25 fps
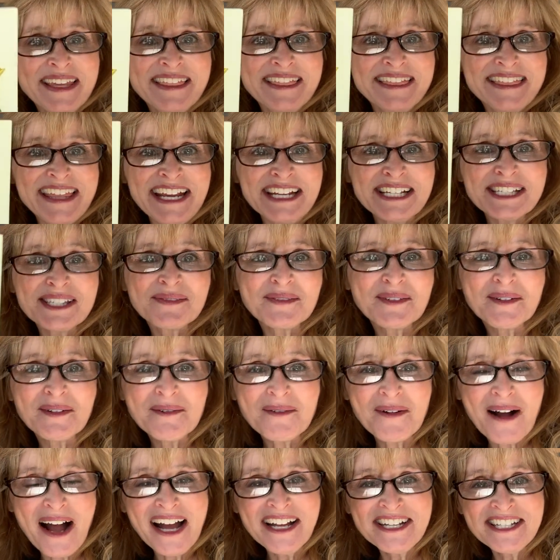thanks for
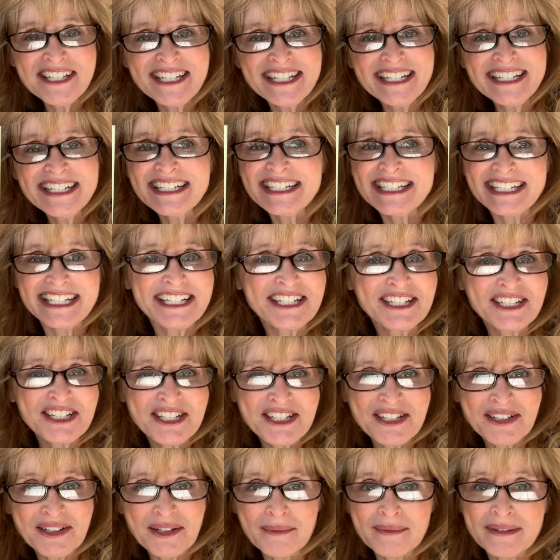watching, Dina
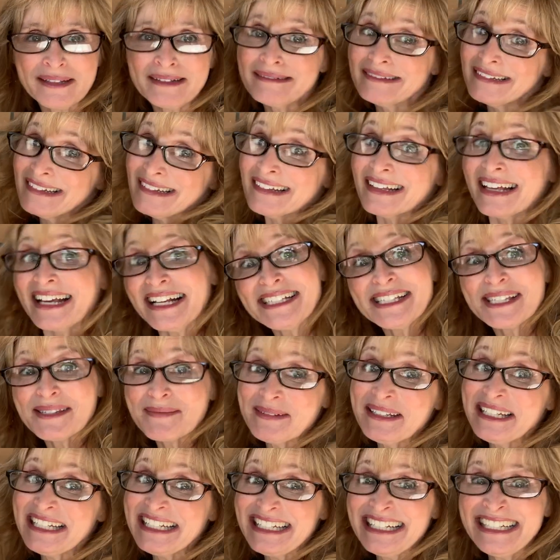Sherman. That's
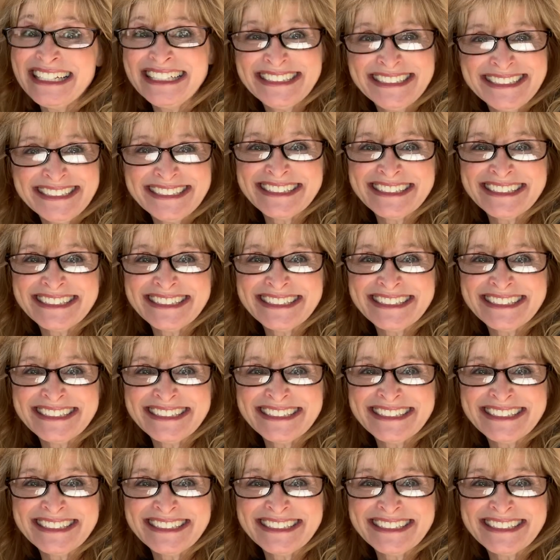me.